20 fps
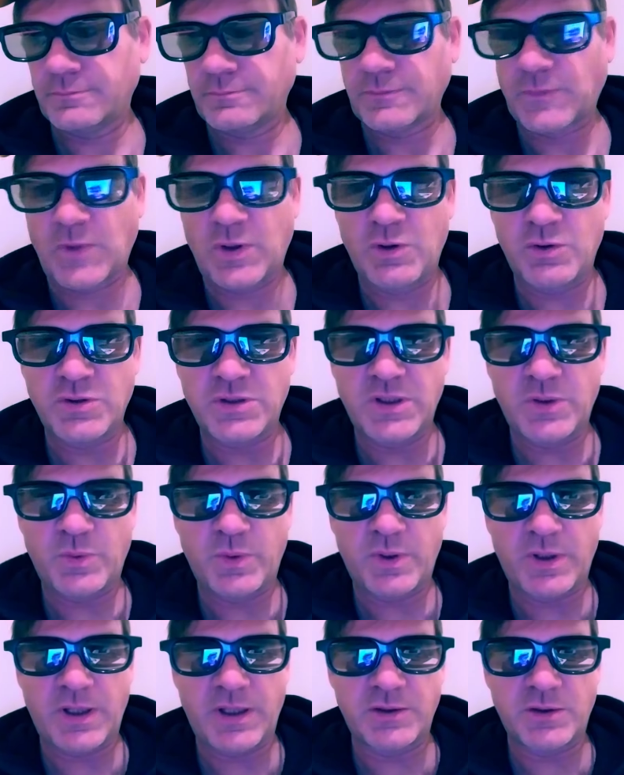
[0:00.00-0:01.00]
Usually
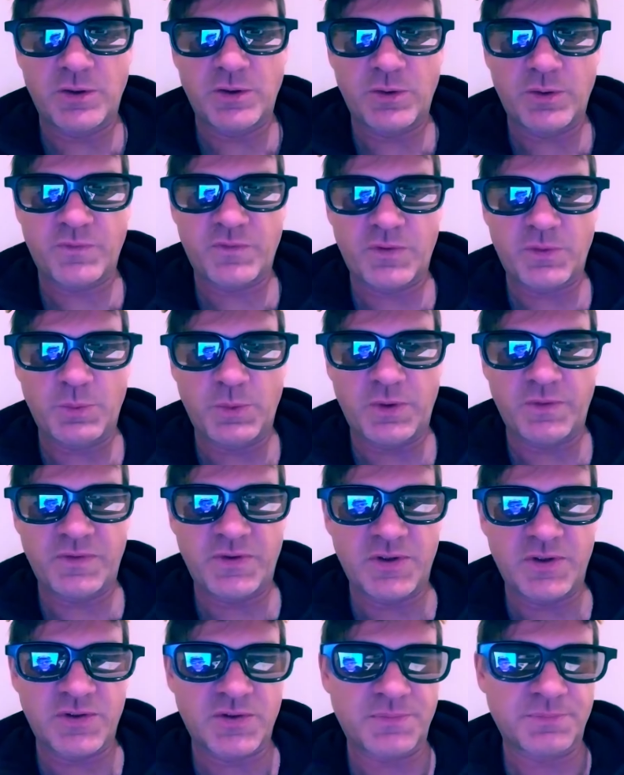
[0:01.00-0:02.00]
what I do for
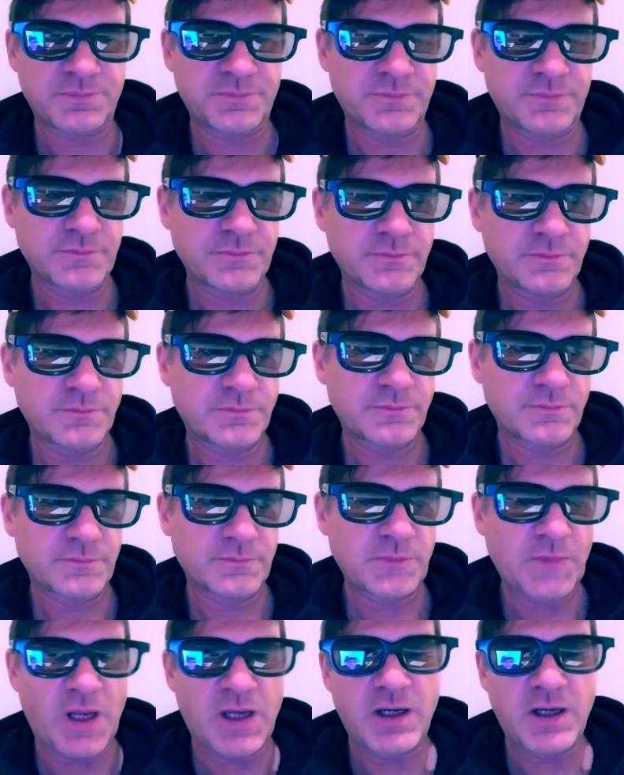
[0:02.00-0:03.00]
movies,
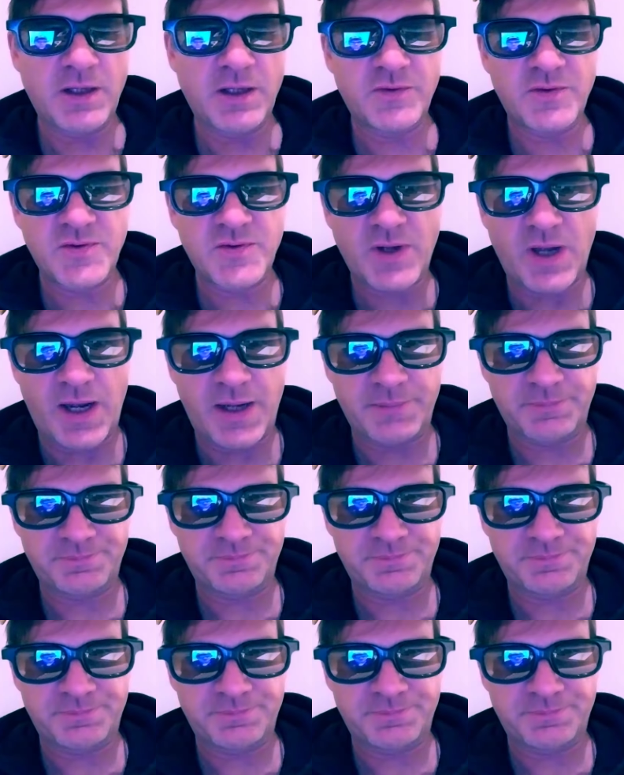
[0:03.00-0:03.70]
I got this guy